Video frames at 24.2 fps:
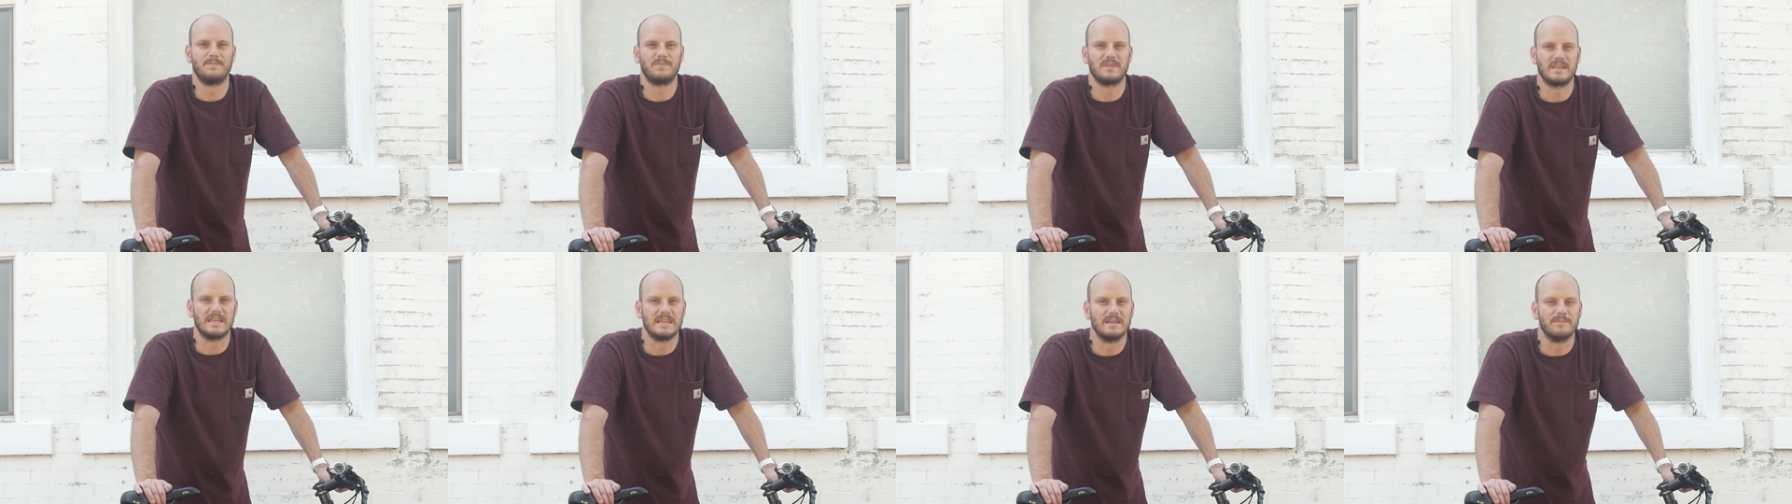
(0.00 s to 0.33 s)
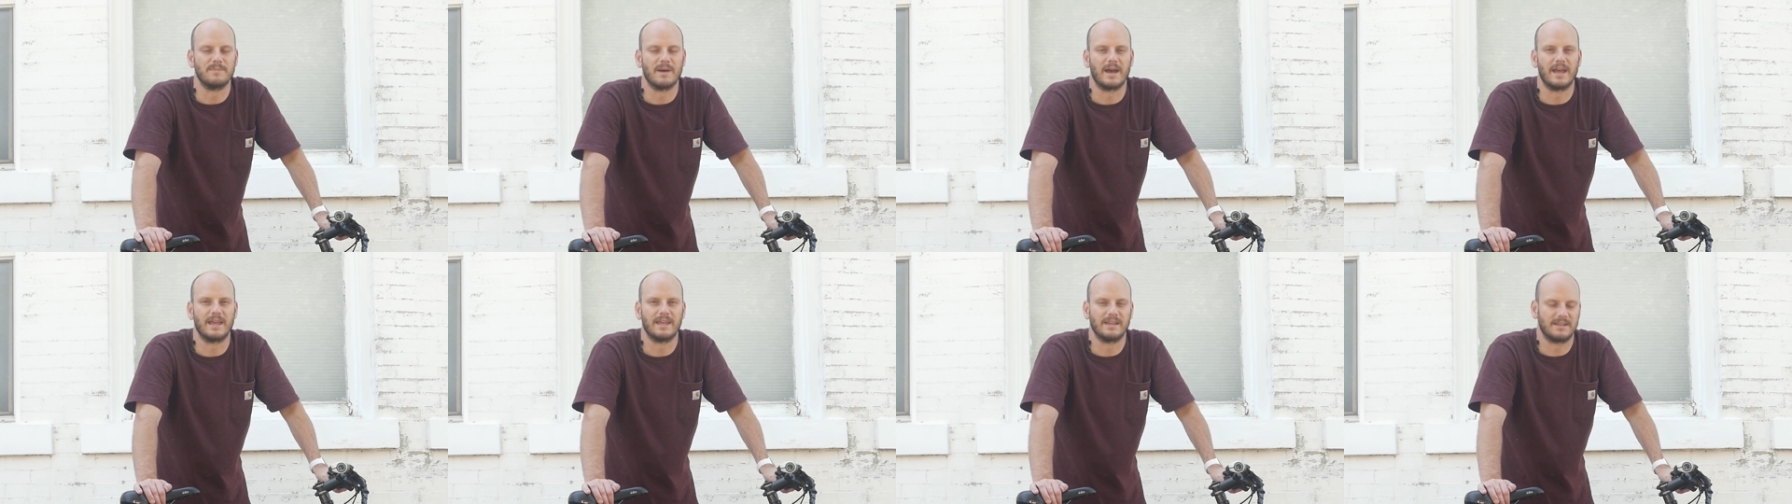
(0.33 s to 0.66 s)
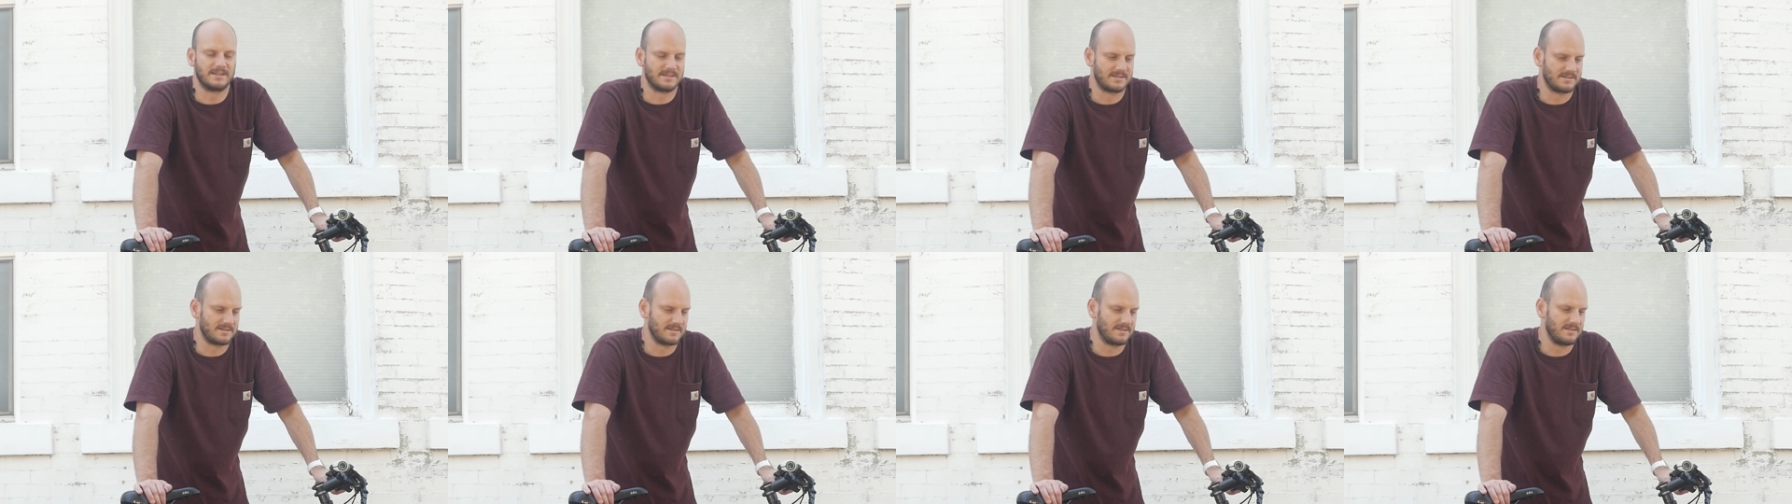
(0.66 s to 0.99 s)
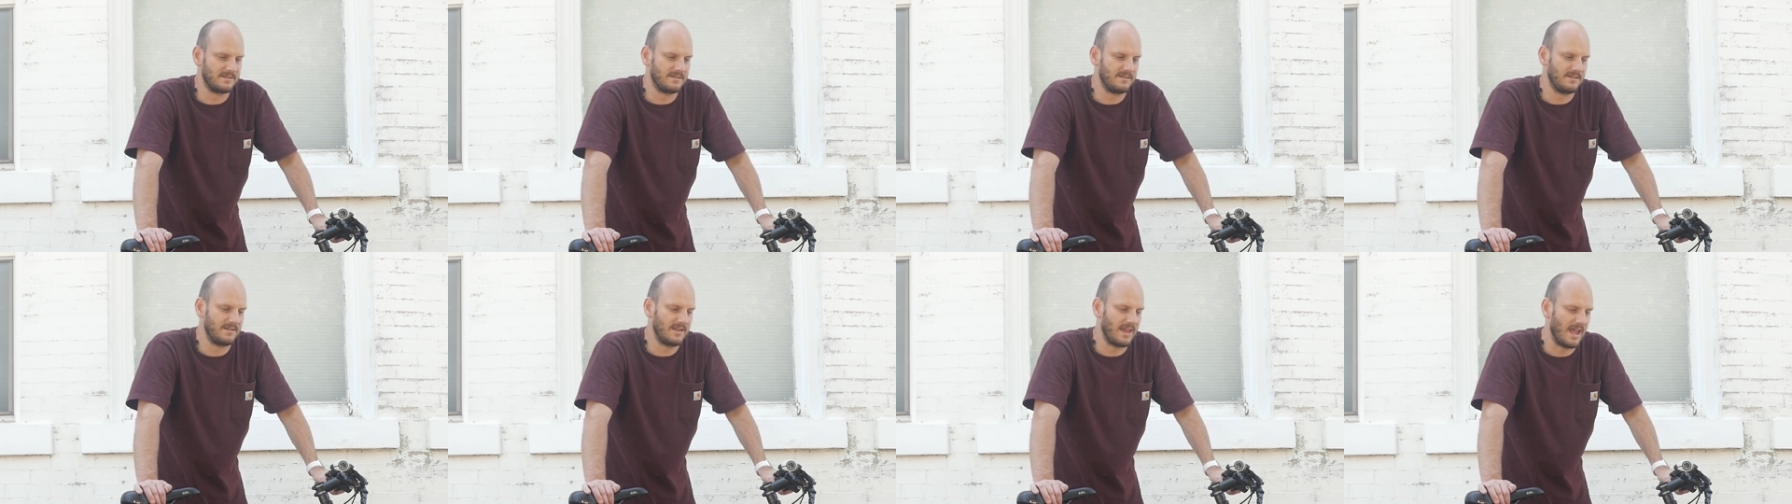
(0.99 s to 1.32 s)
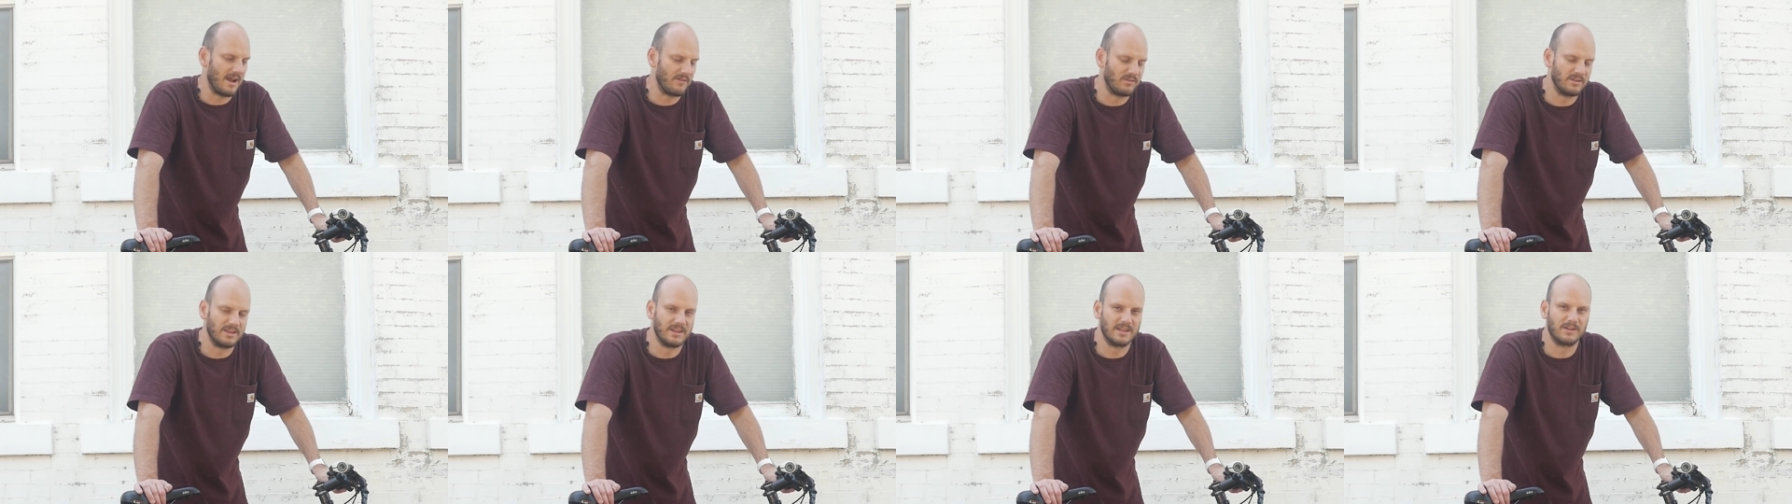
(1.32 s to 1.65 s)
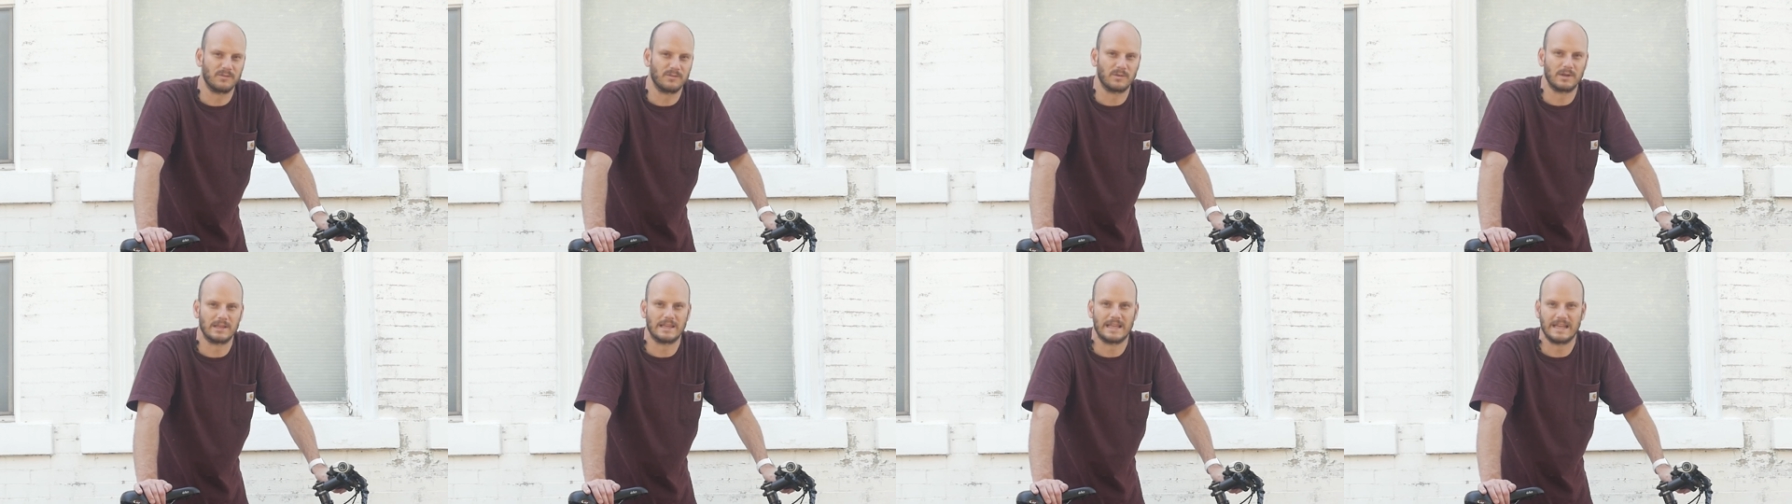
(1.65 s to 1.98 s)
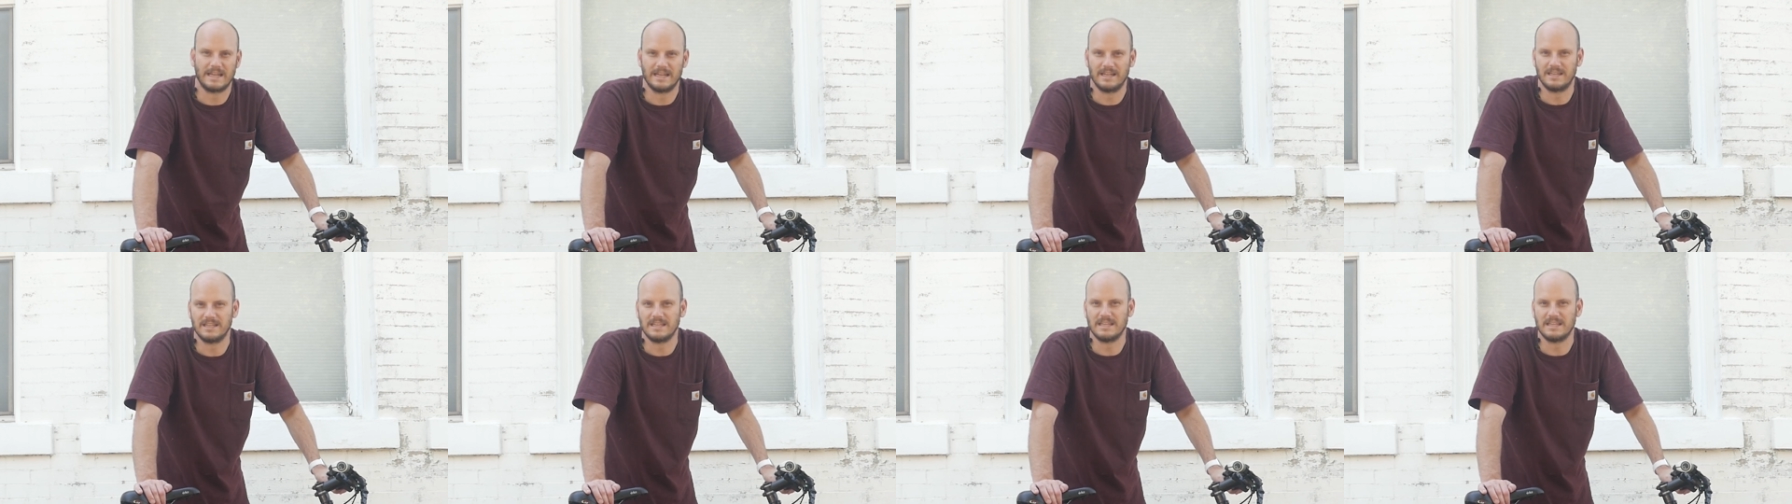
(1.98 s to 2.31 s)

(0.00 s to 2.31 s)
e-bikes, everything related to